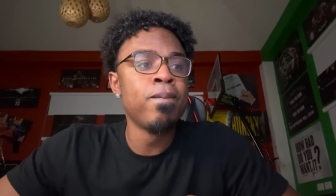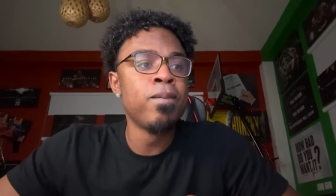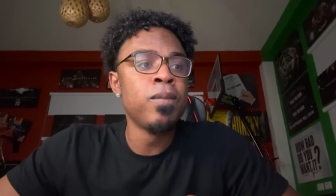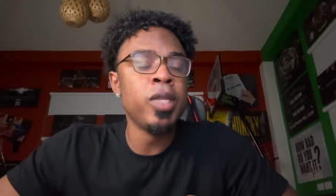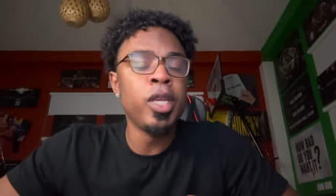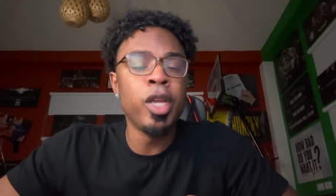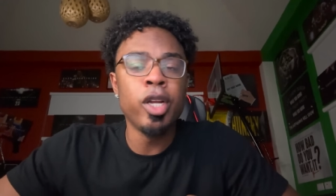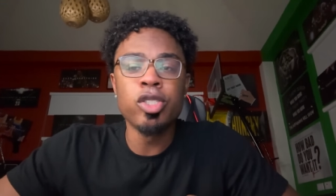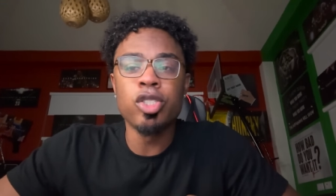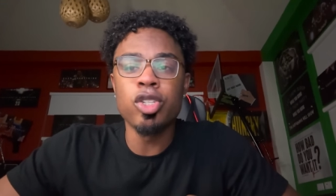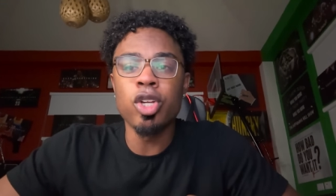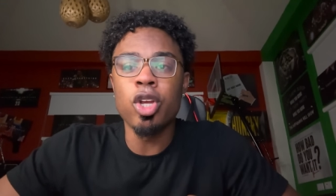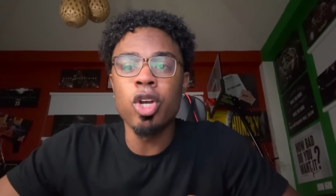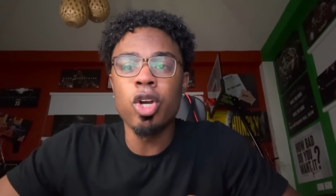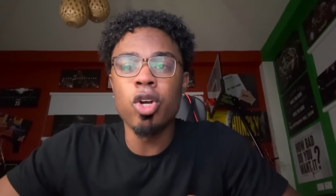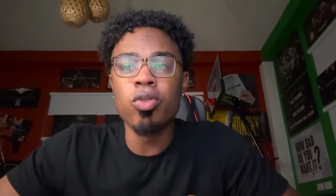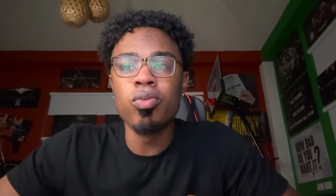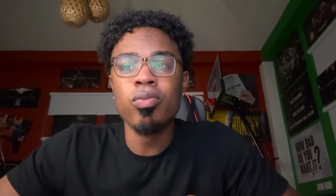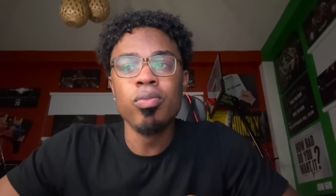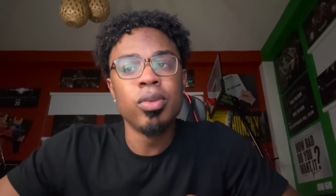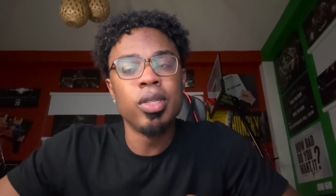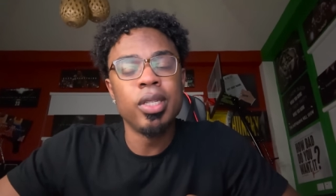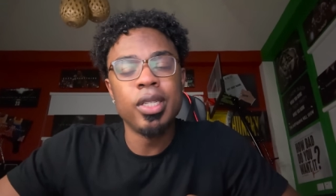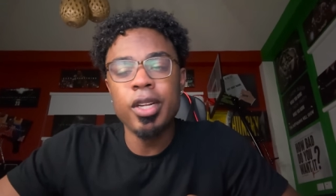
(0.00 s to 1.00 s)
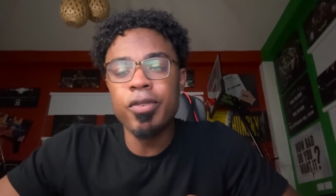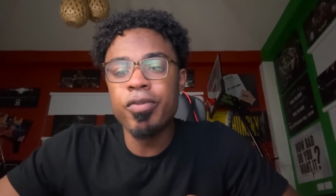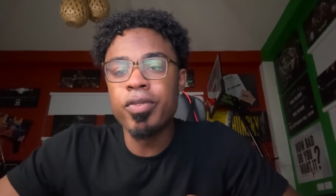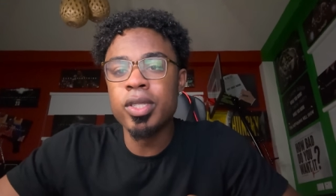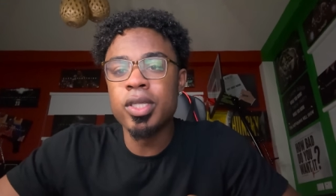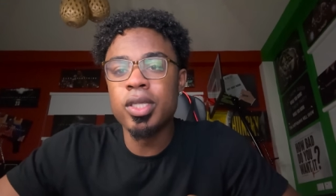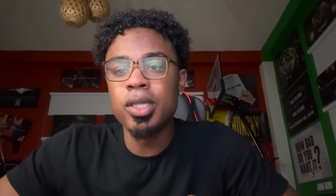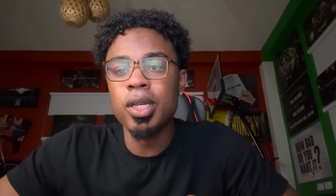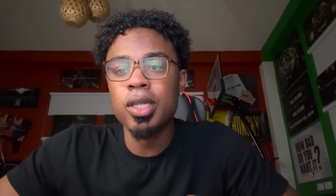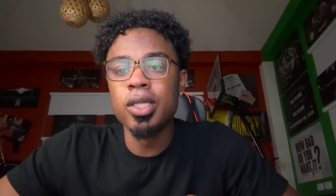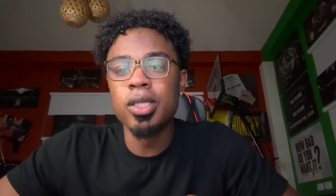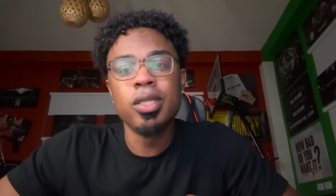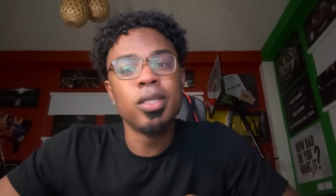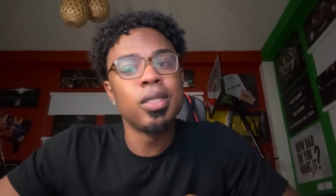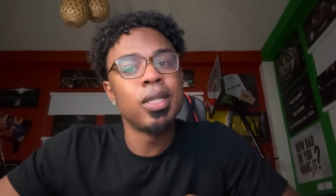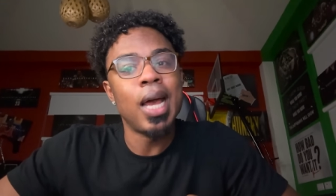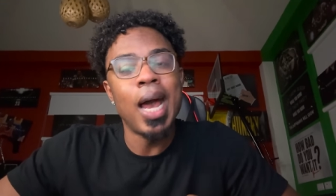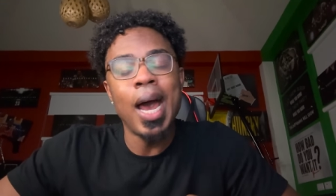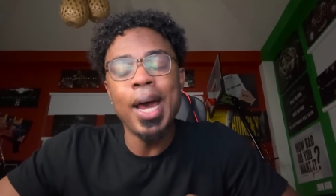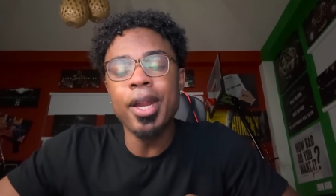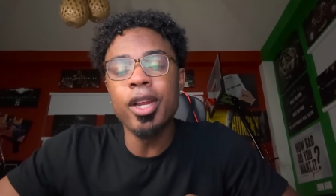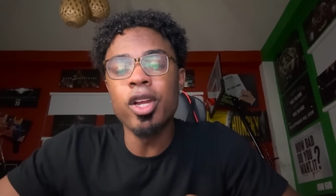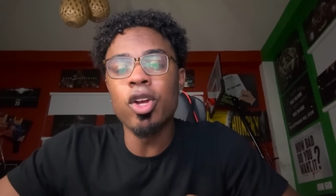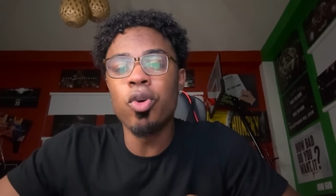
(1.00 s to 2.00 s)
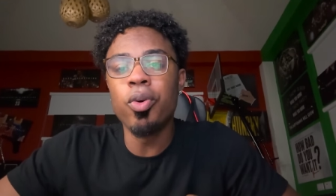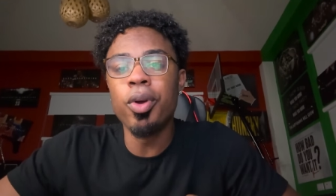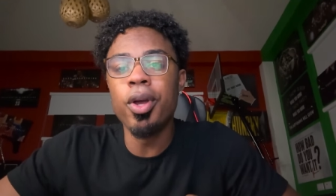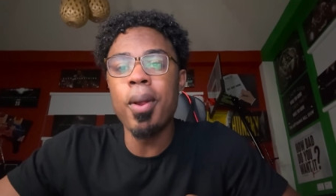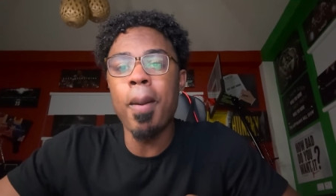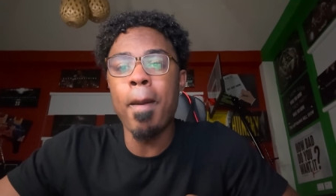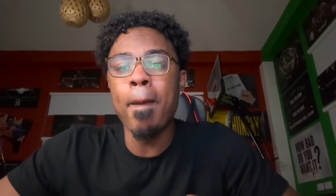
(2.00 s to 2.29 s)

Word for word: years ago. The difference is I didn't quit.